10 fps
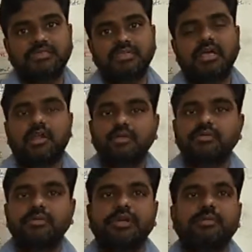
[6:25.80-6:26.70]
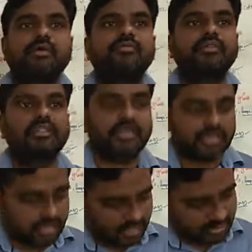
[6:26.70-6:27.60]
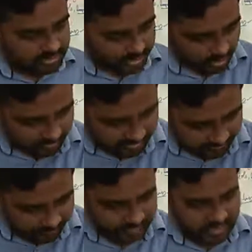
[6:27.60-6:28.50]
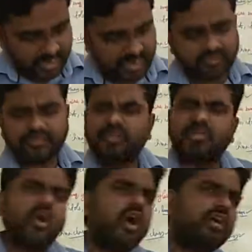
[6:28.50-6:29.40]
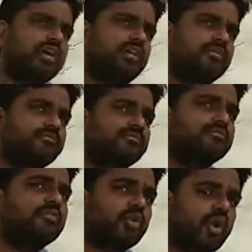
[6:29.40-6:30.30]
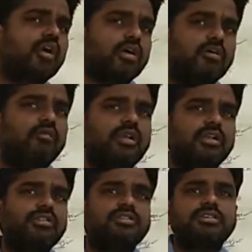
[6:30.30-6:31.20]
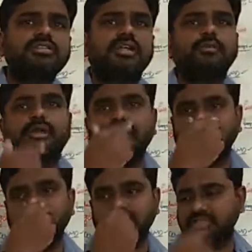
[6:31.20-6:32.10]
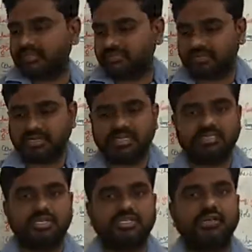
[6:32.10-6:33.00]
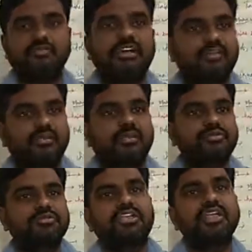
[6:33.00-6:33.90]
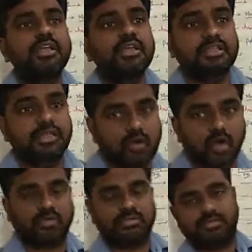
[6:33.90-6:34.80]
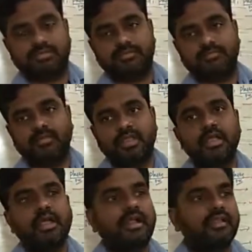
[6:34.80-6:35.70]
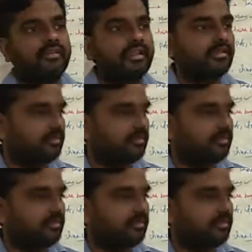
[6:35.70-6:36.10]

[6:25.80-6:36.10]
are also made up of with the ceramic. And from rock, what are the things and materials? Say for the construction of building we are using the rocks. And even